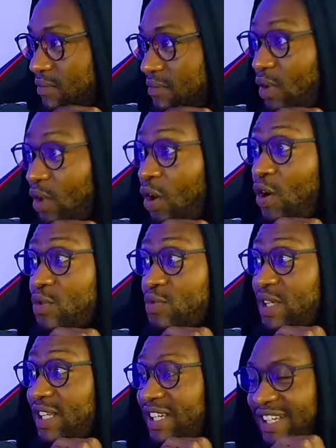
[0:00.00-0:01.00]
Oh,
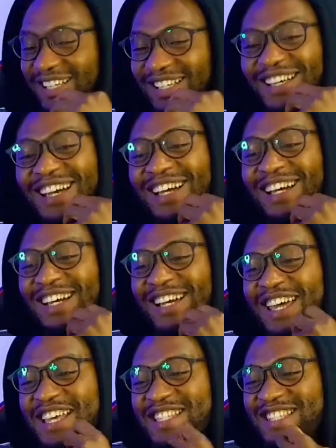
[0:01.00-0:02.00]
really?
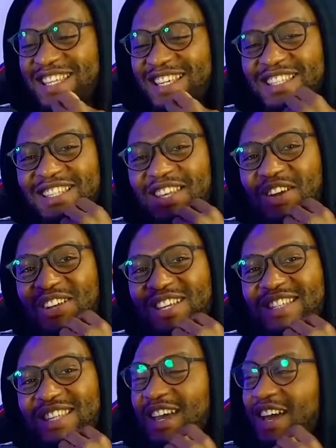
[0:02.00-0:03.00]
Skizzy don't
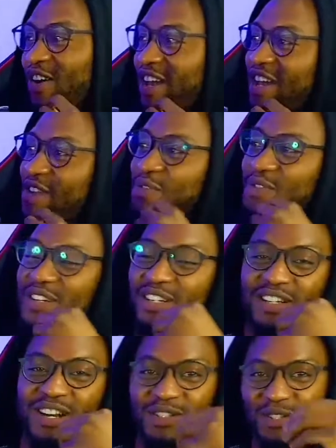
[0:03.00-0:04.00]
listen. Okay, if
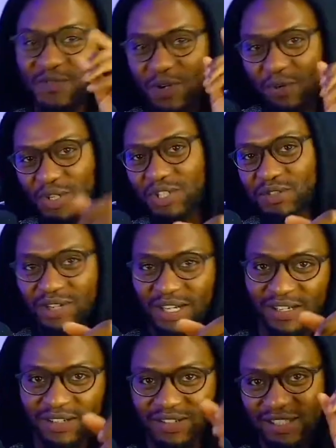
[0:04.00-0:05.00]
CROWNZ, if you're watching right
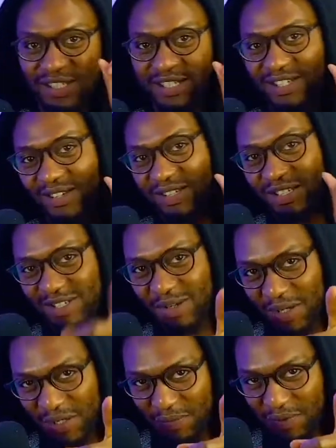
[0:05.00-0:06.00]
now, Skizzy don't listen
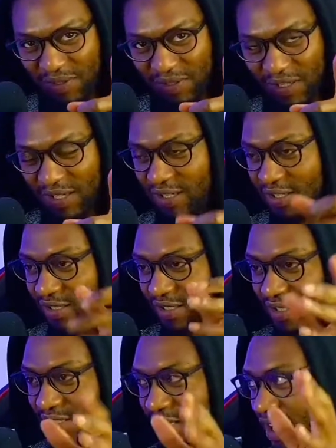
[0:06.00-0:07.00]
your EP, okay?
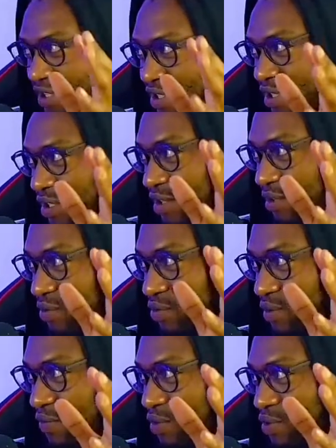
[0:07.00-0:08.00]
He say he has a
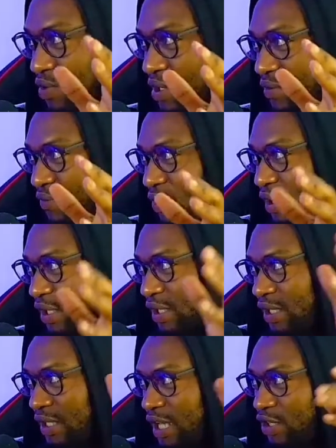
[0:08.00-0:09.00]
review written for it.
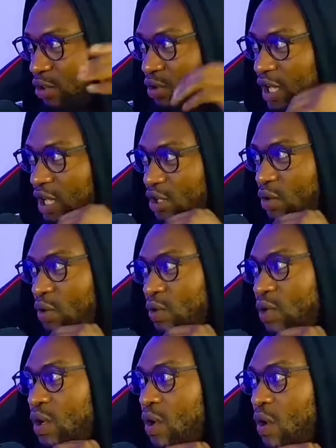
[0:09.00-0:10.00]
NATO,
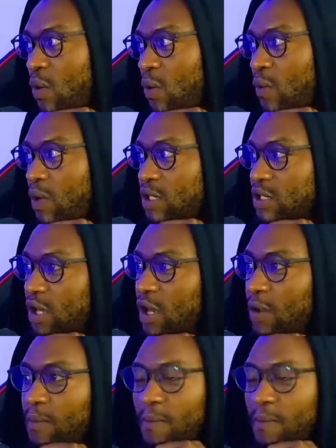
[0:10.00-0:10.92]
what's up?